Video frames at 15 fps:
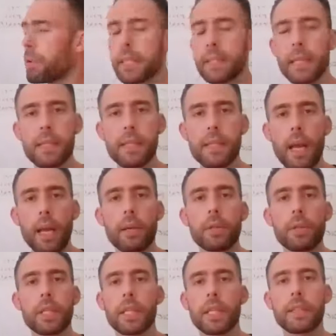310
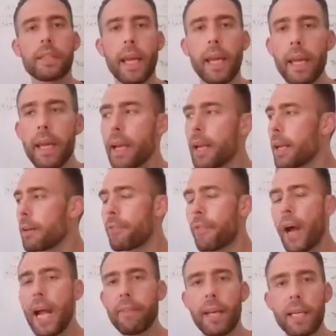cycles in a day, in
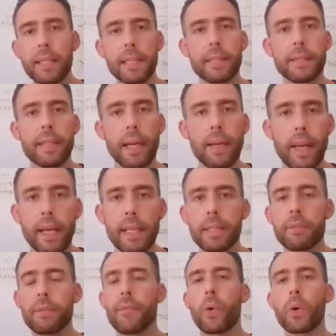5 days, in 10 days,
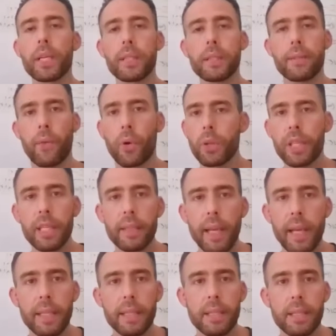in 14
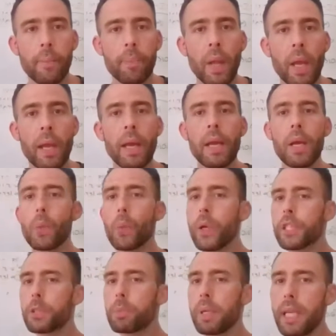days,
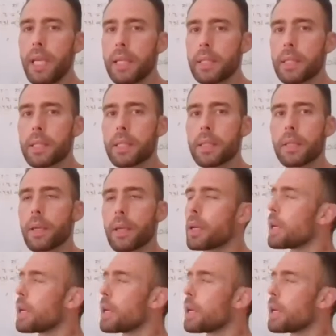which means